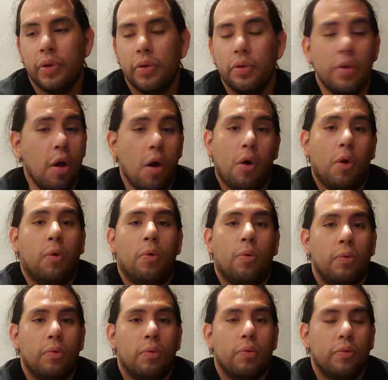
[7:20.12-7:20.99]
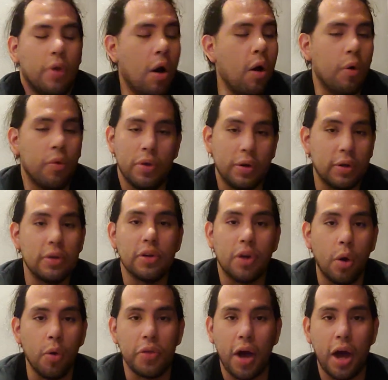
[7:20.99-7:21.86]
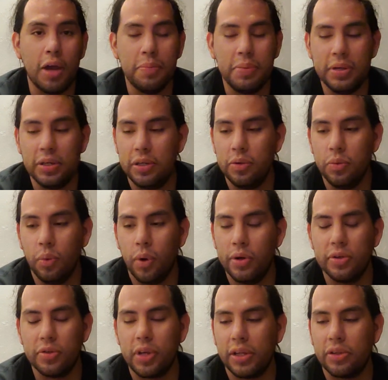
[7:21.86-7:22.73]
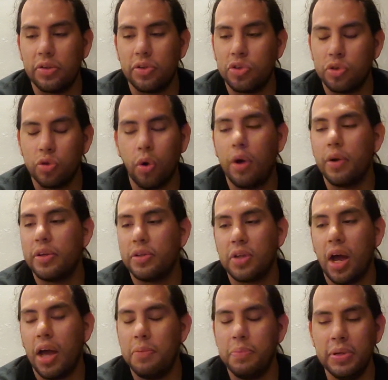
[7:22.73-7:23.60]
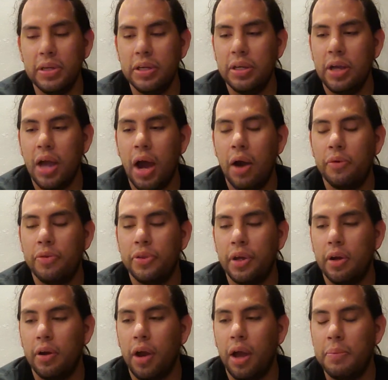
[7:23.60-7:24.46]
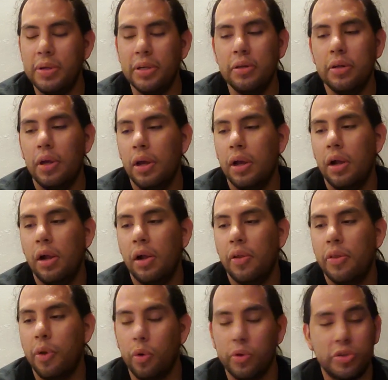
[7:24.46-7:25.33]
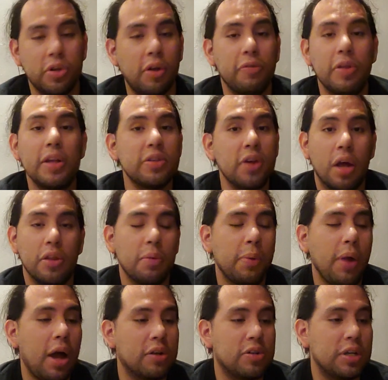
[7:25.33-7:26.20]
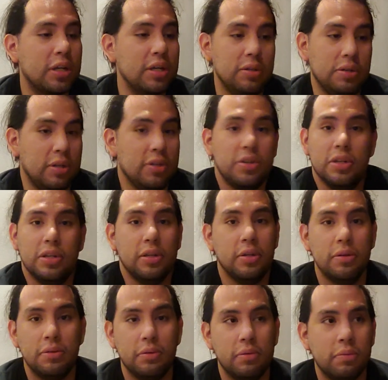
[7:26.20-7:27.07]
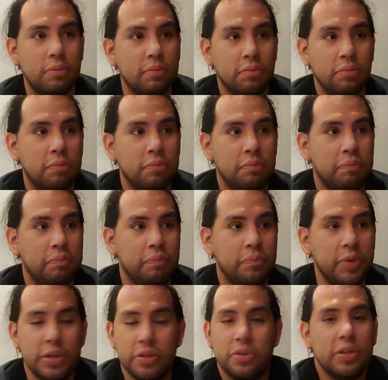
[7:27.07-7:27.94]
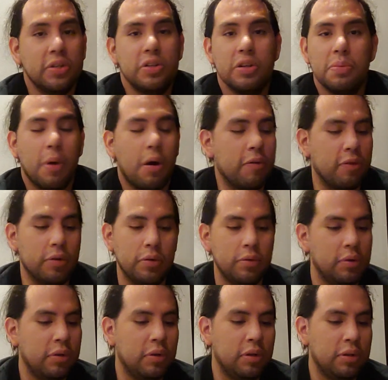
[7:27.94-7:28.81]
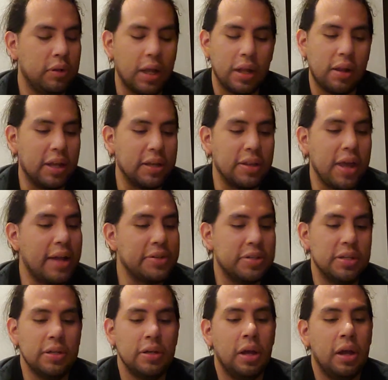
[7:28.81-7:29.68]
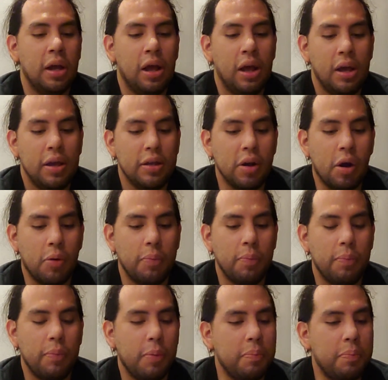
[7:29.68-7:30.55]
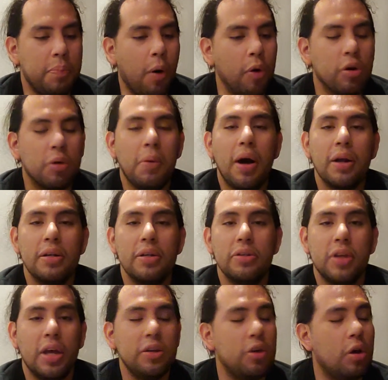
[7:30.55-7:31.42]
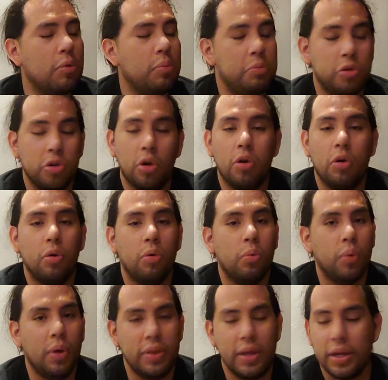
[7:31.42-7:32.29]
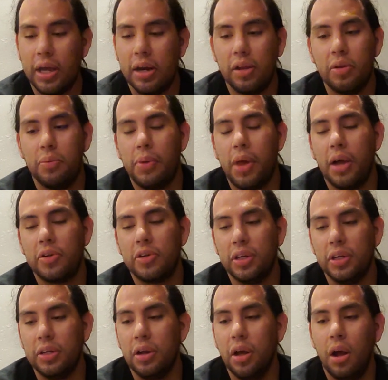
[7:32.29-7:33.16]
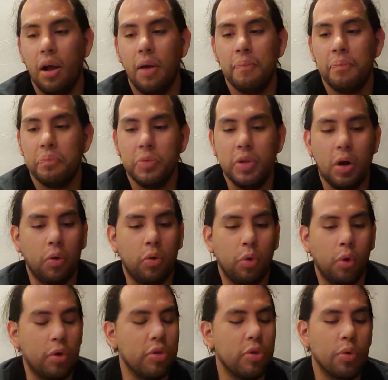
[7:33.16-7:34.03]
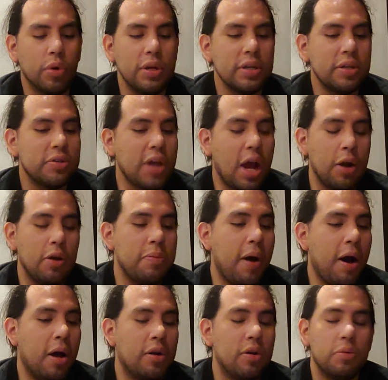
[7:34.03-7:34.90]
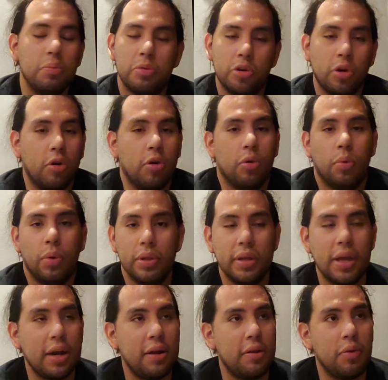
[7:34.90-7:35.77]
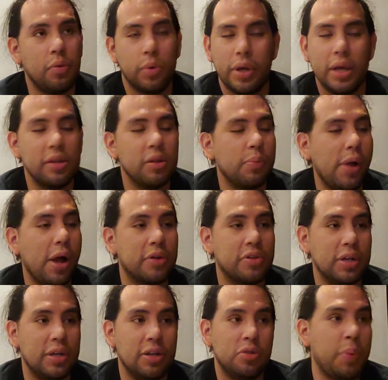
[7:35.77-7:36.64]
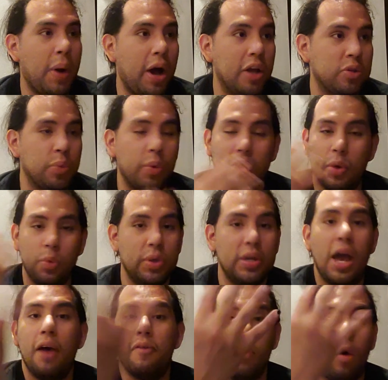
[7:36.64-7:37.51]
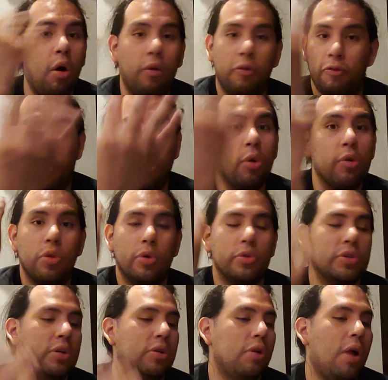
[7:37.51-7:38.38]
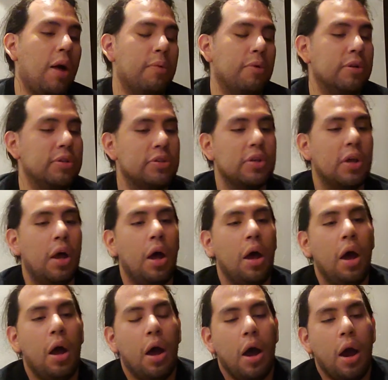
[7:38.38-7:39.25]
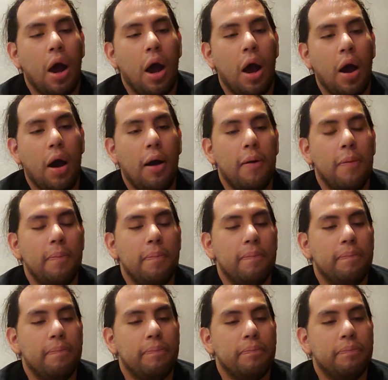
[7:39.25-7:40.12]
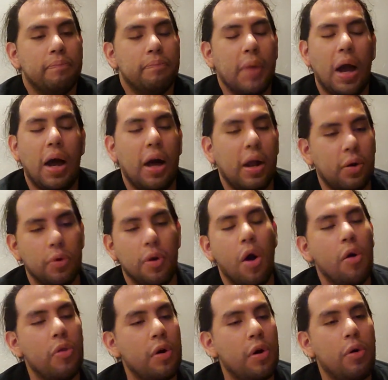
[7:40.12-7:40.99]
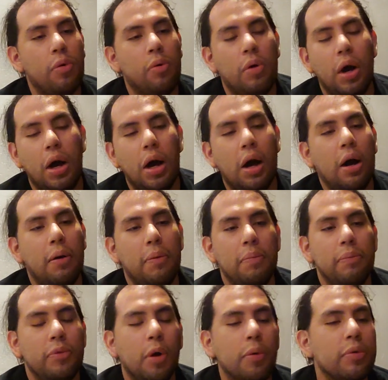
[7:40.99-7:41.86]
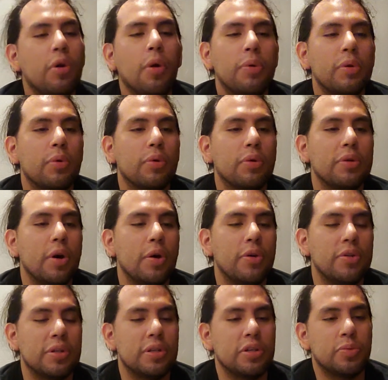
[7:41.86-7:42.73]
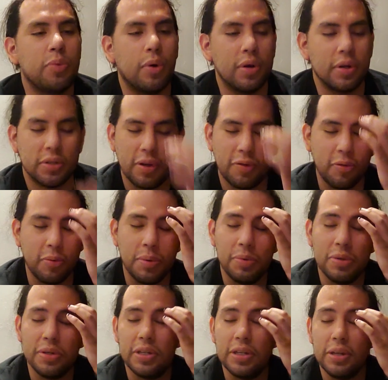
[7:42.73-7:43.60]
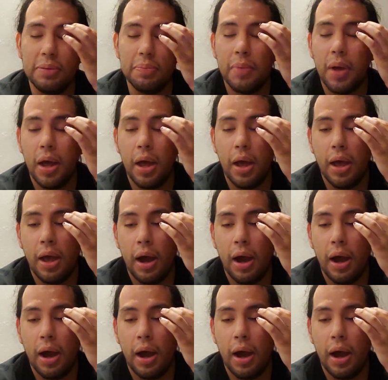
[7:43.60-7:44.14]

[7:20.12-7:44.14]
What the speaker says: No, they're going to go with IP. What is, like, the strongest IP out there? I mean, the stuff that's on the blockchain? Disney. There's Disney Marvel. Like that's it. You know, Pokemon, Nintendo, sure, when they get on the blockchain. You know, Lord of the Rings, Harry Potter, sure, when they get on the blockchain. It's possible that we have all four of those conglomerates. I don't know, though. Nobody really knows at this point, except for maybe the team.